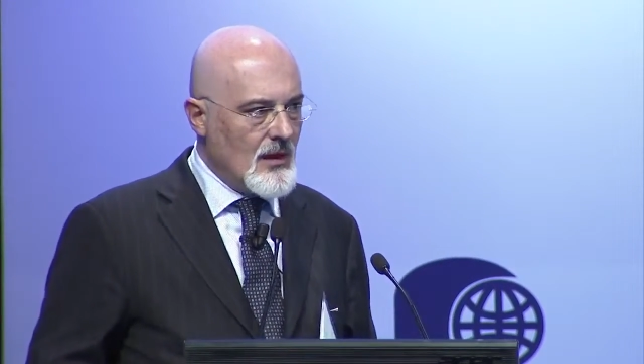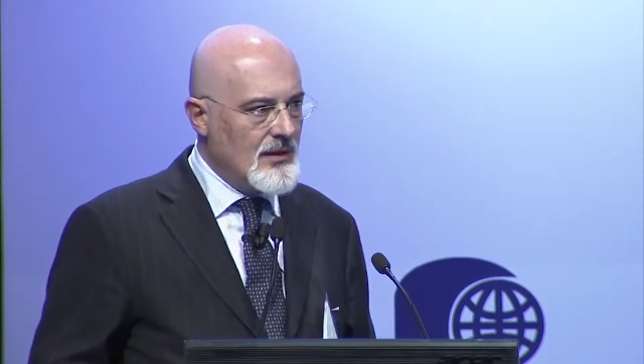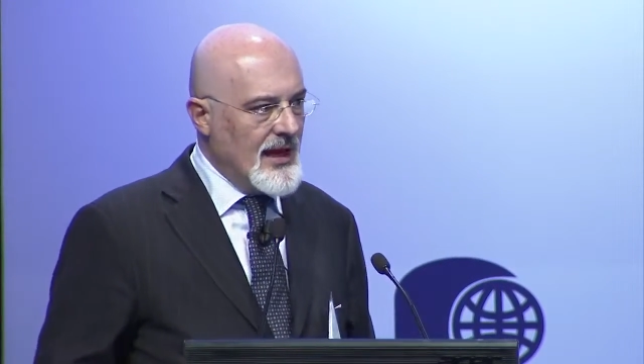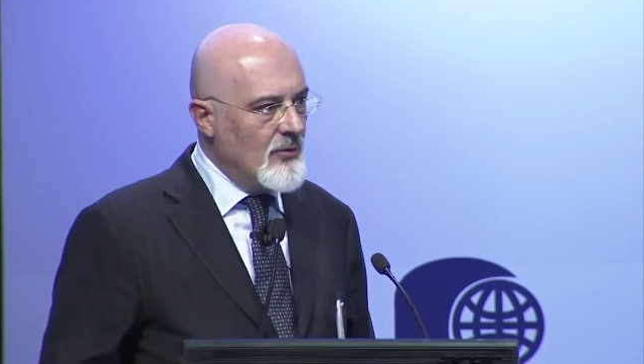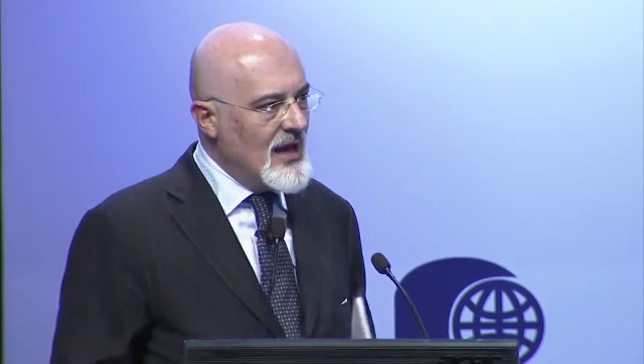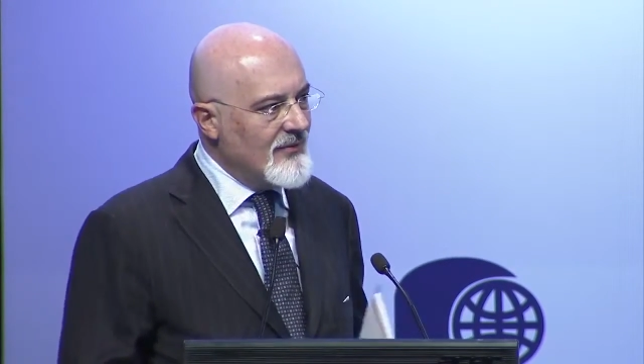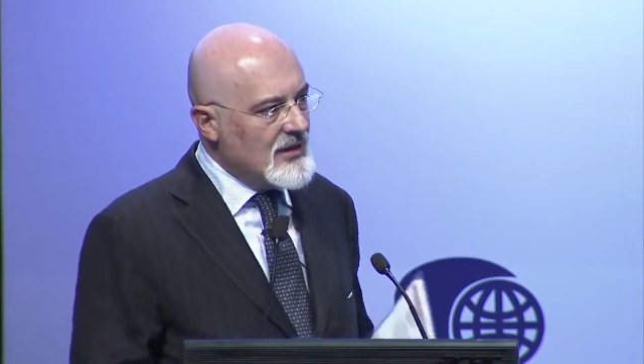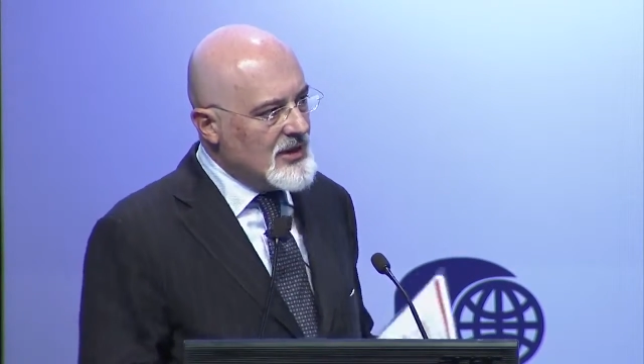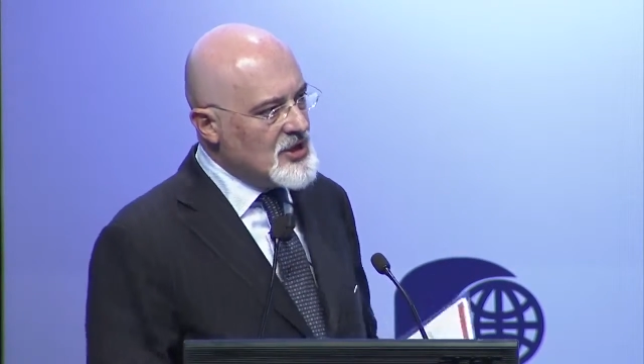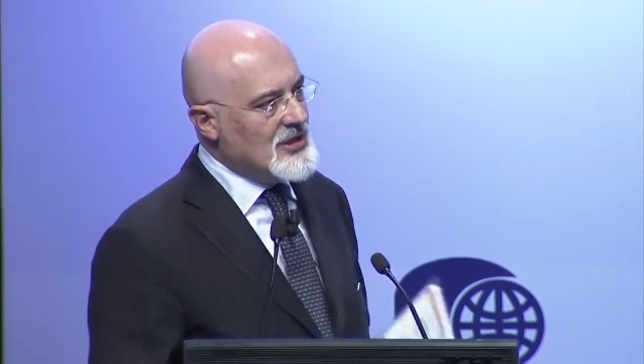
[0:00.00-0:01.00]
Then we have the
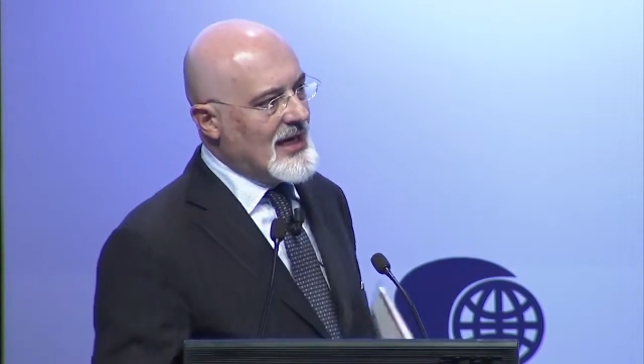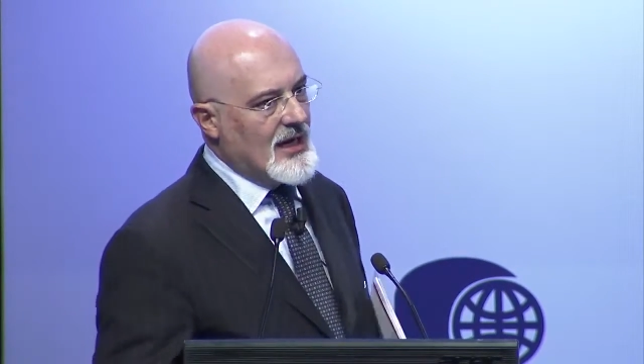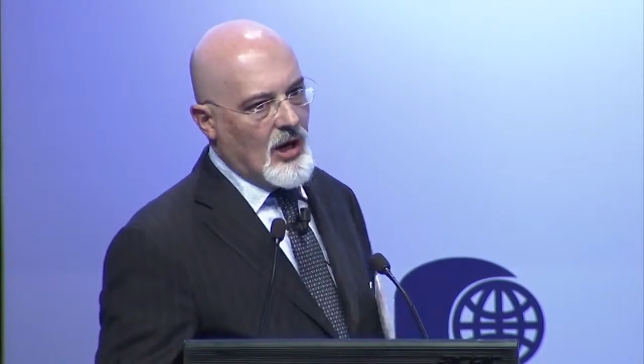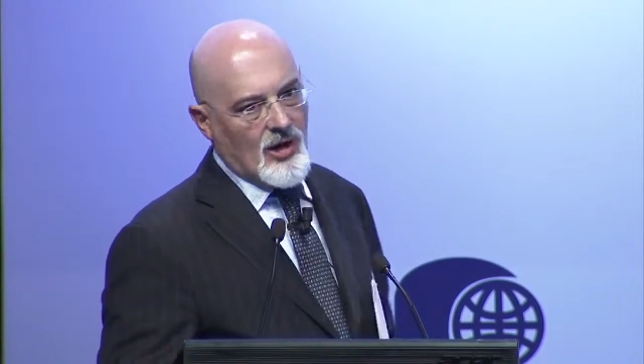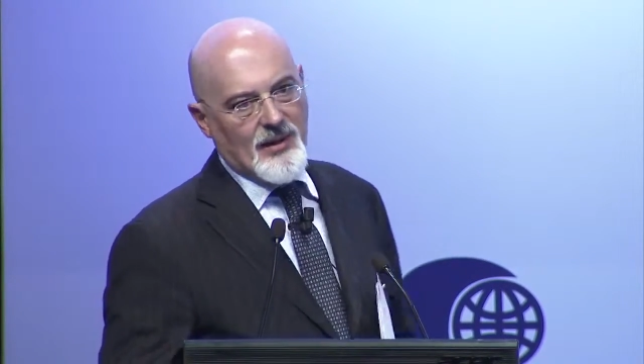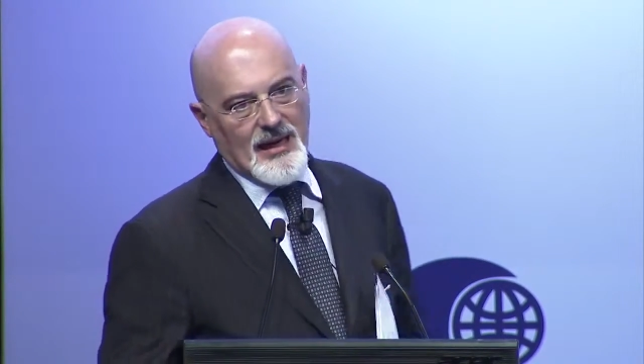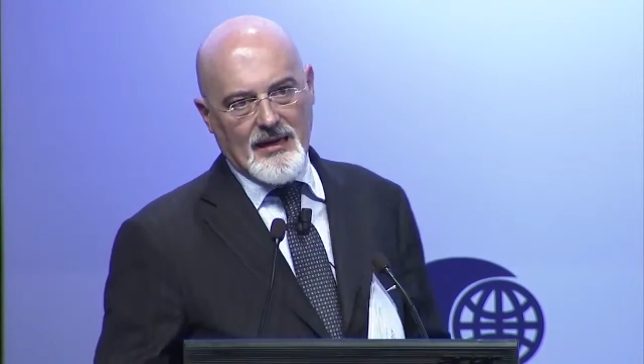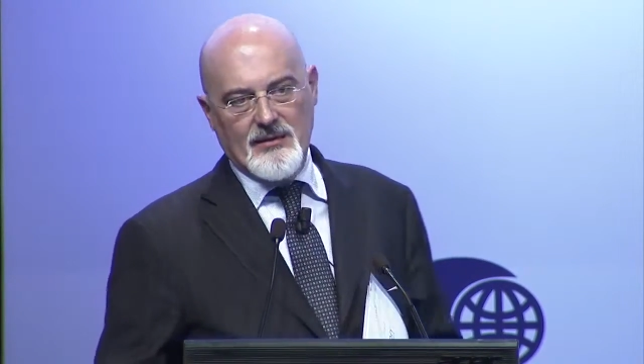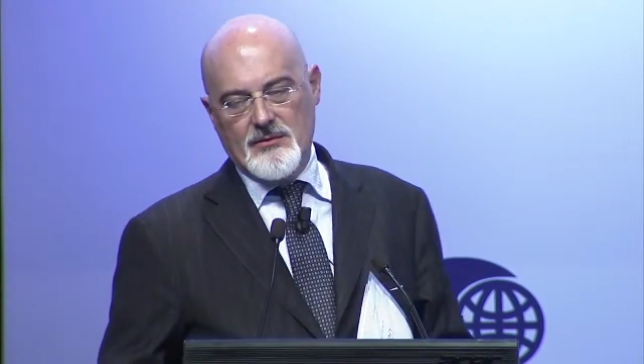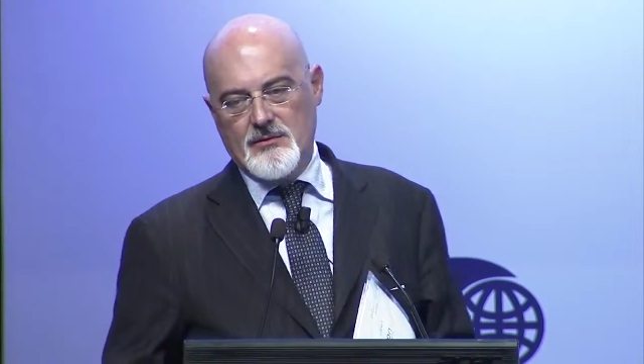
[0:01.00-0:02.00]
digital economy,
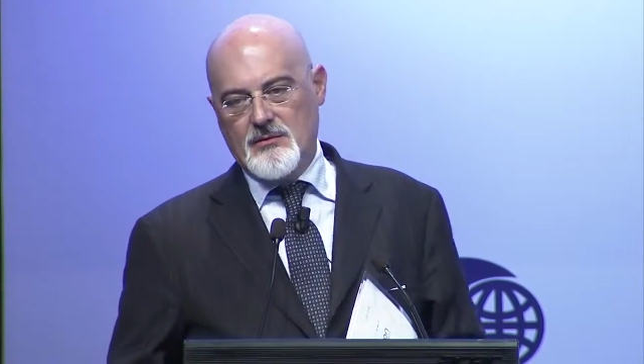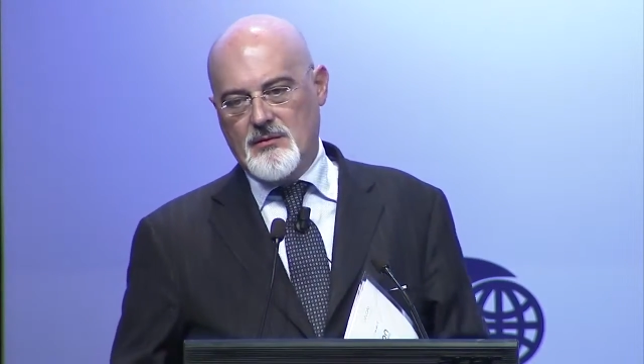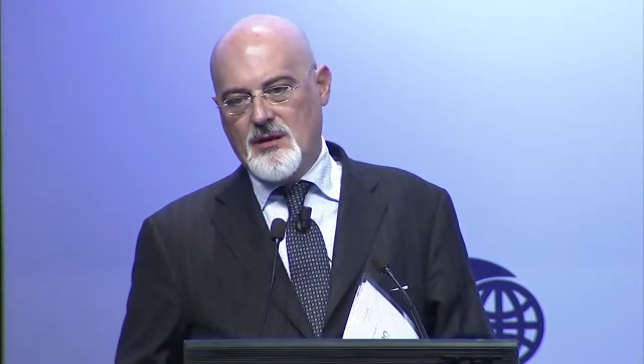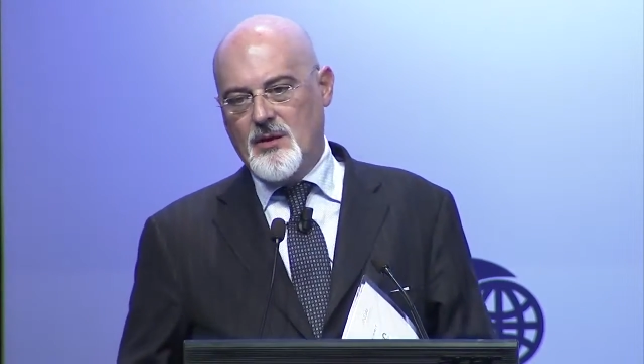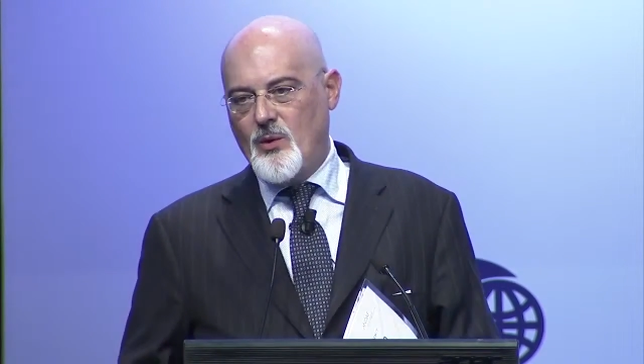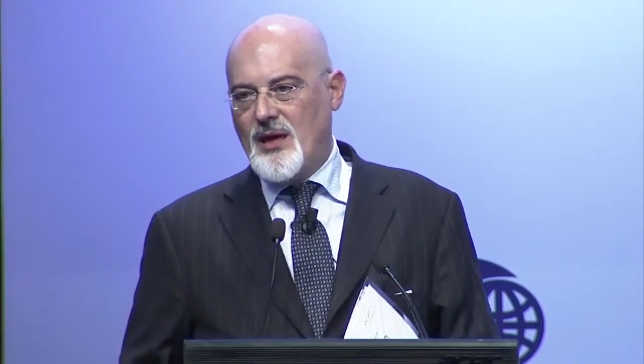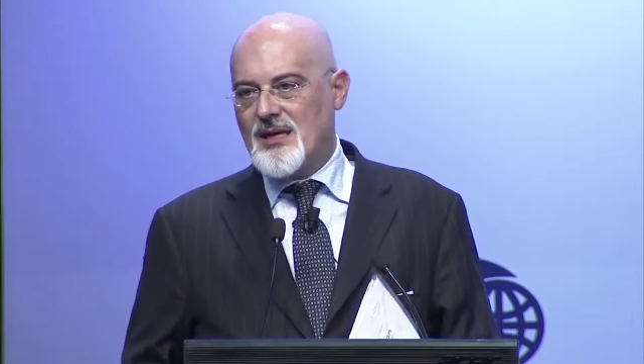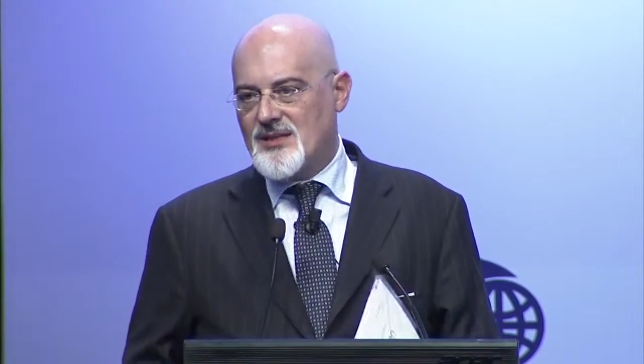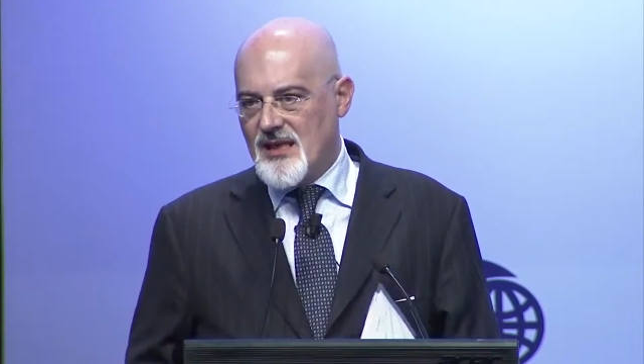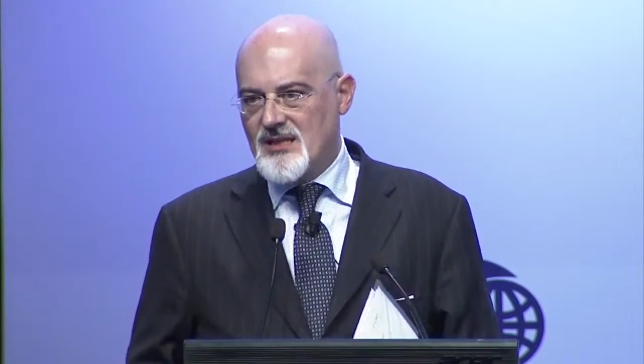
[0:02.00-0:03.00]
and we
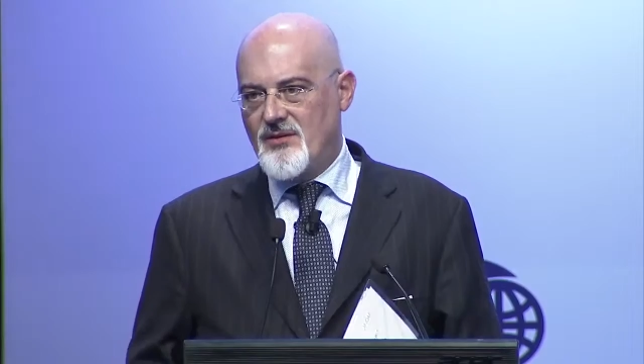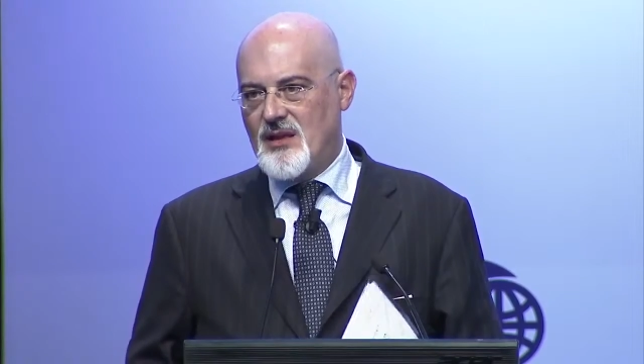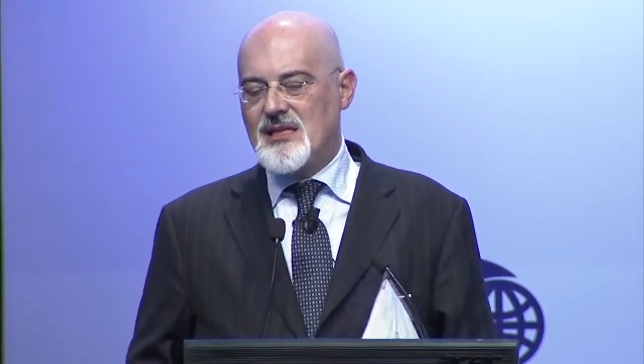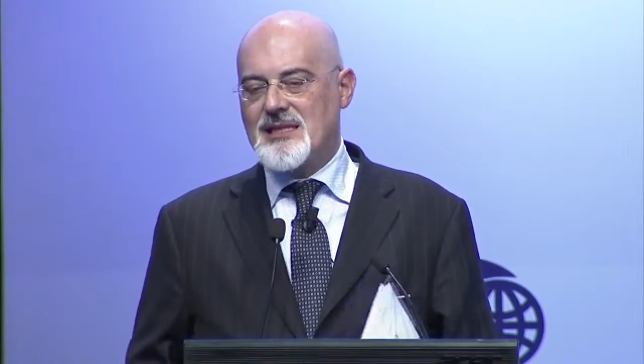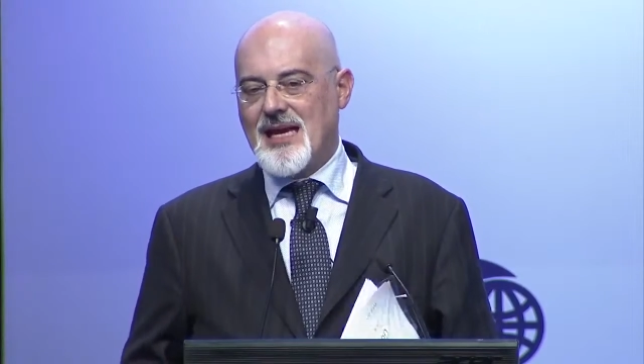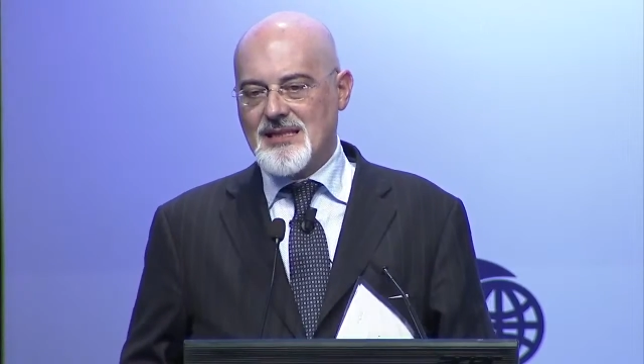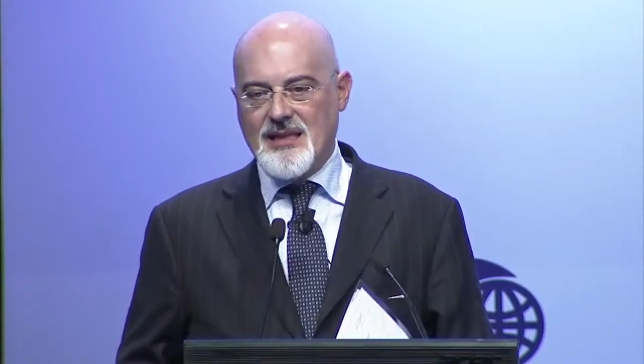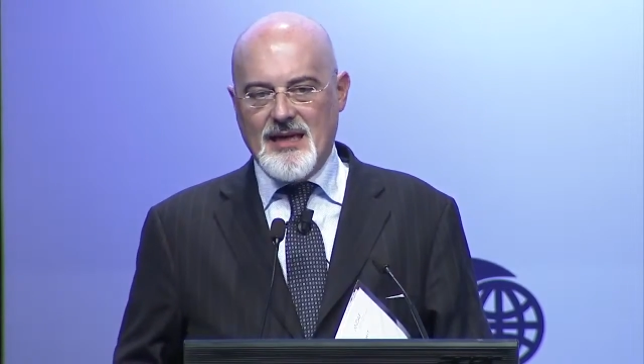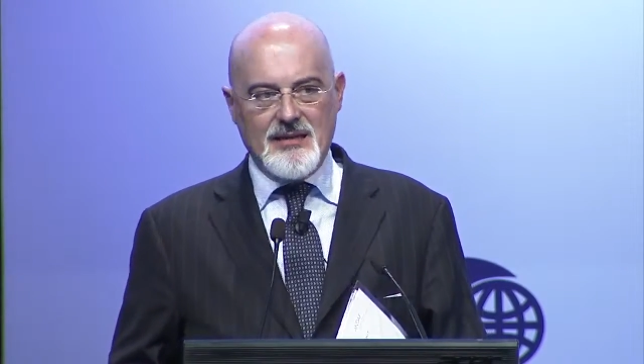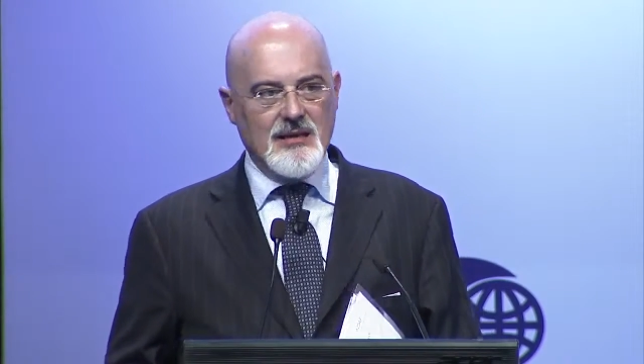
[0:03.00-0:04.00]
extensively discussed
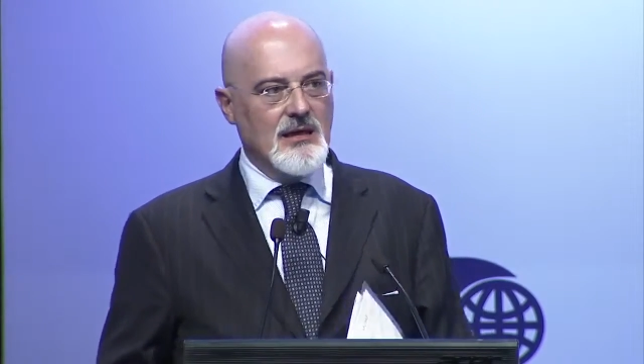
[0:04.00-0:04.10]
that